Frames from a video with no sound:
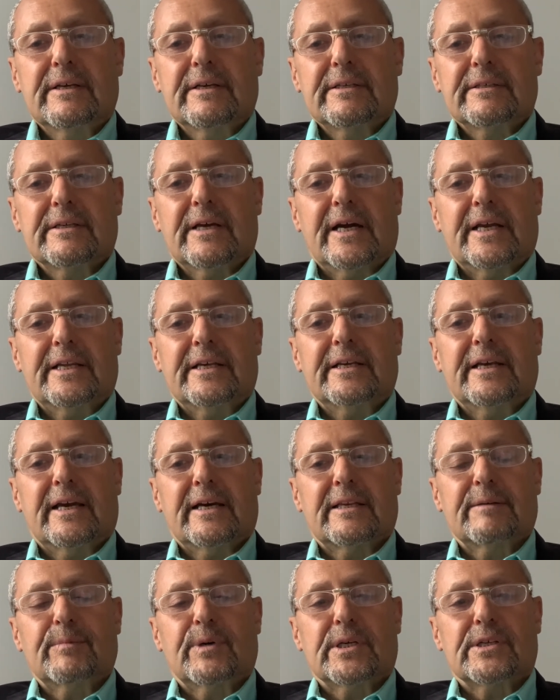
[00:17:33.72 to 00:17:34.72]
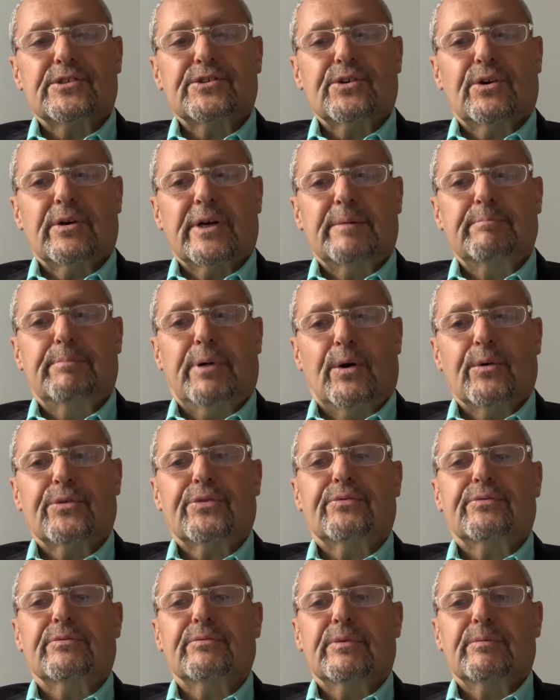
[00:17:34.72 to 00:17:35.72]
Nightingale and Montessori,
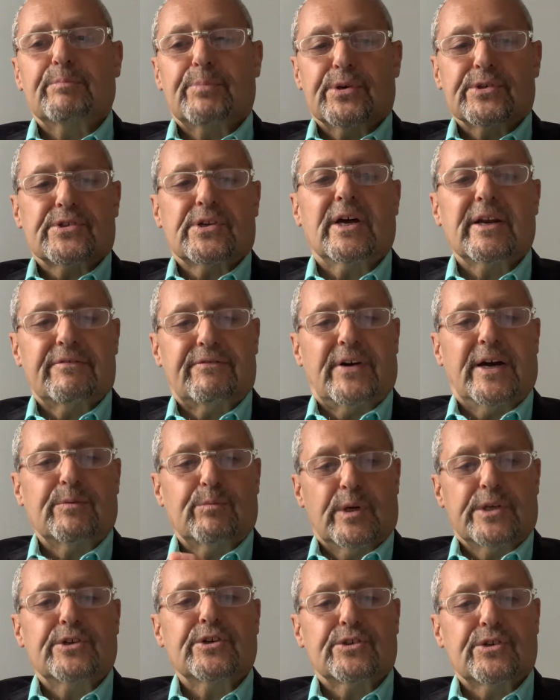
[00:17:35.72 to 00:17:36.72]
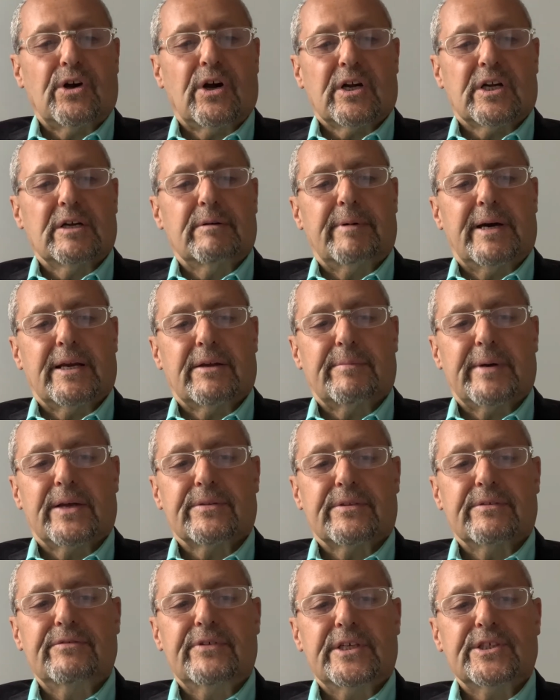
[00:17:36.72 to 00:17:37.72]
both personified what you're talking
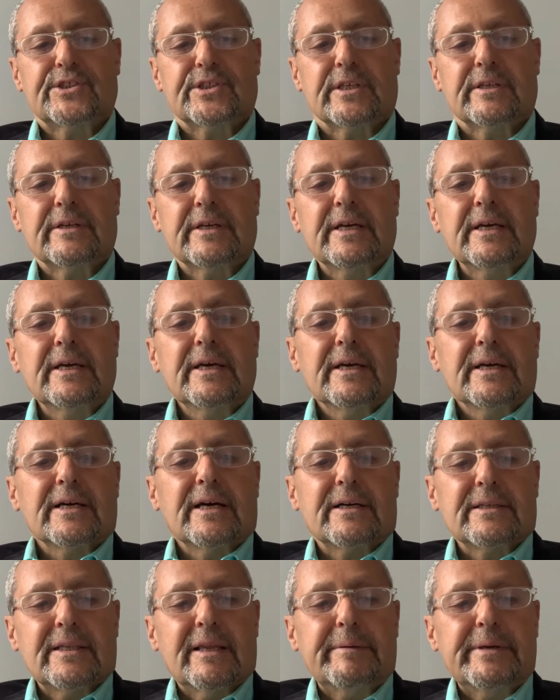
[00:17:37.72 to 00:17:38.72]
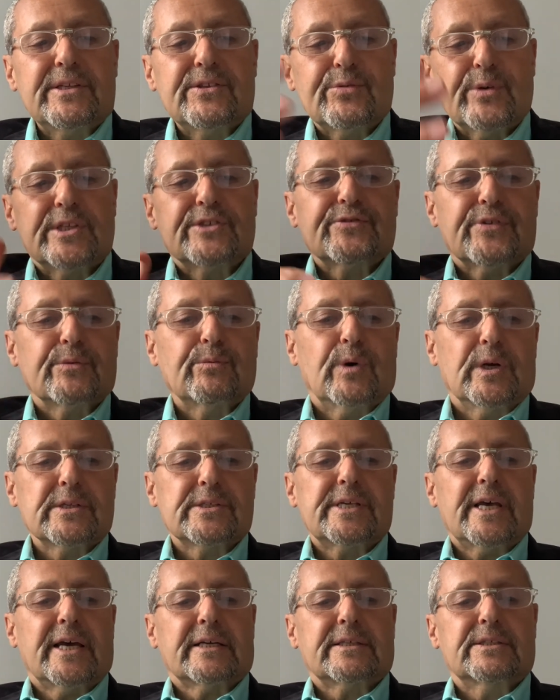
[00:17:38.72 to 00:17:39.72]
about the vision. Let me switch for one
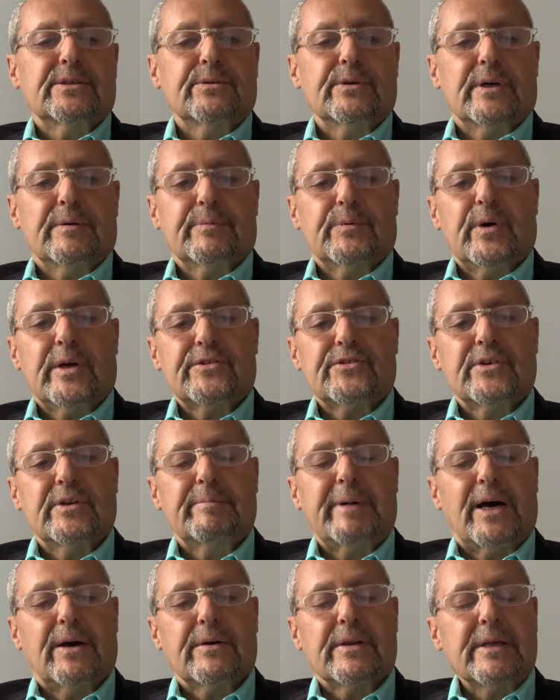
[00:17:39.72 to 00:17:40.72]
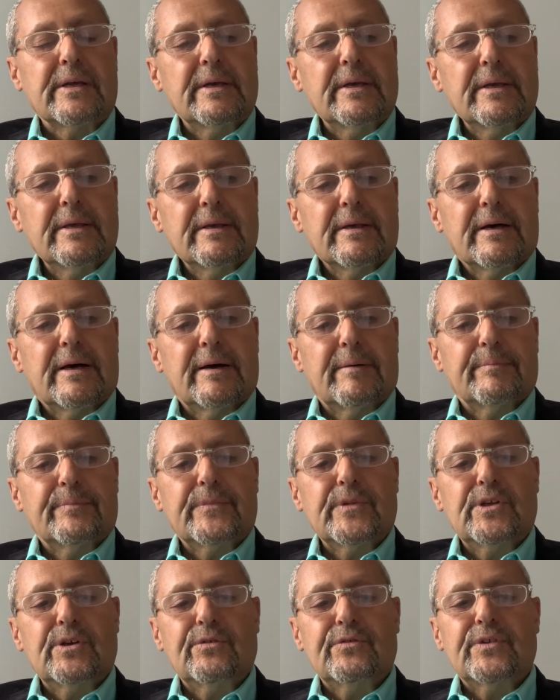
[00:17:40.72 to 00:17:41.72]
sec to a question about,
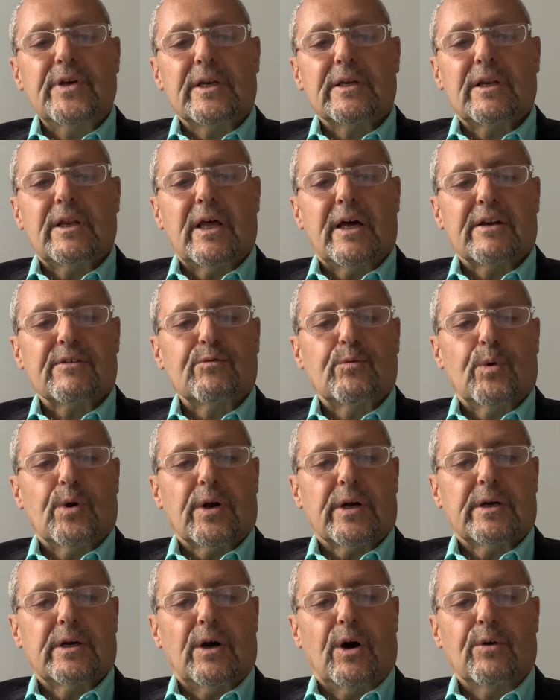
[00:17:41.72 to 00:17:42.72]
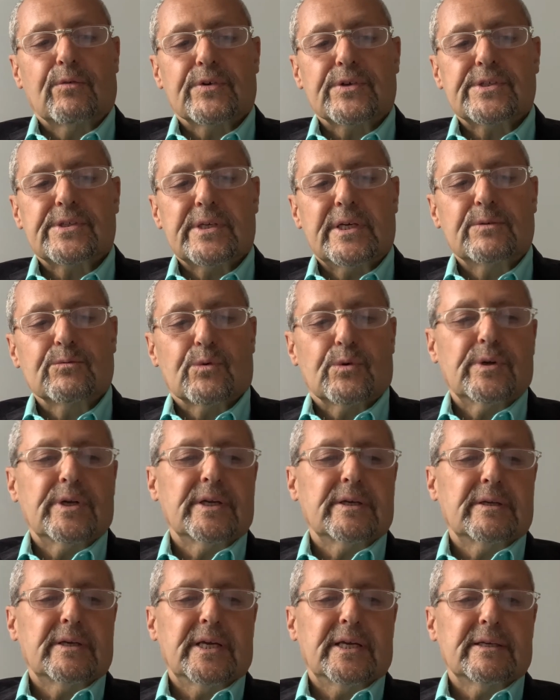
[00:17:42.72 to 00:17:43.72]
you've done a lot of work over
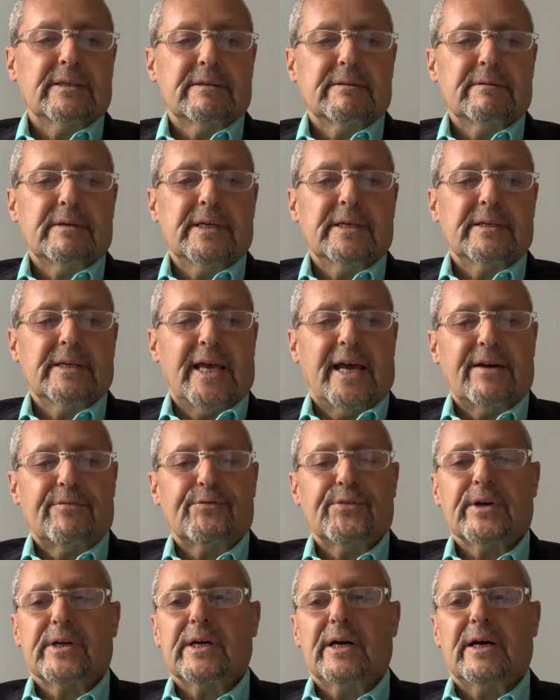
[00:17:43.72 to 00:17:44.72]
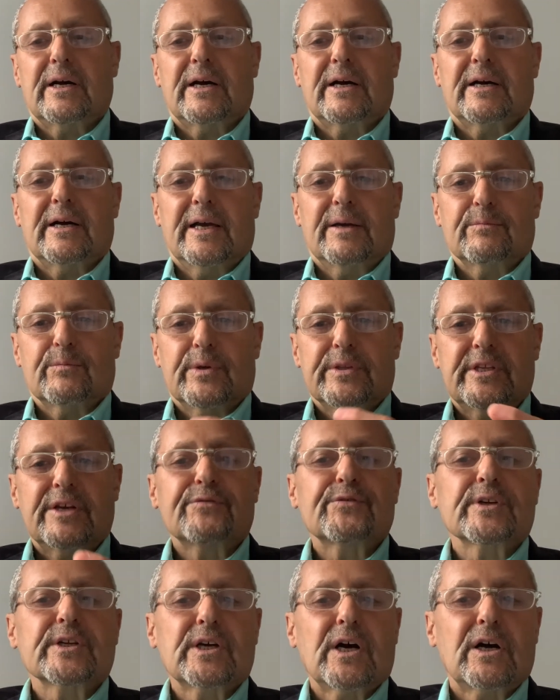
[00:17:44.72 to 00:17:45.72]
in Africa and with
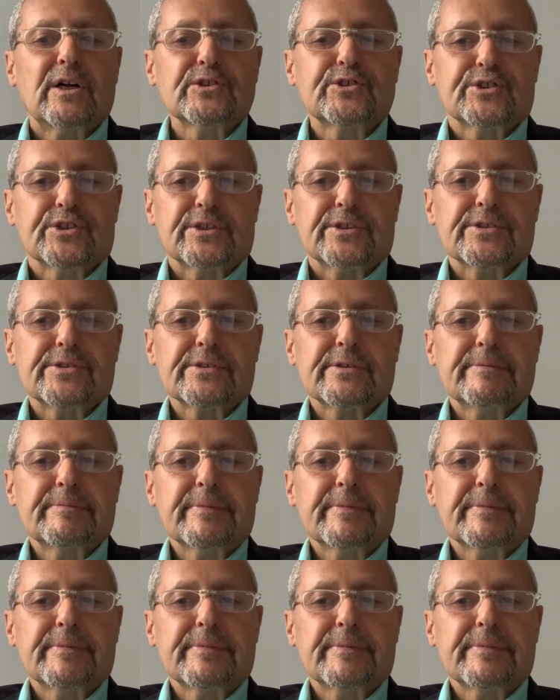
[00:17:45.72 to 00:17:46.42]
different cultures.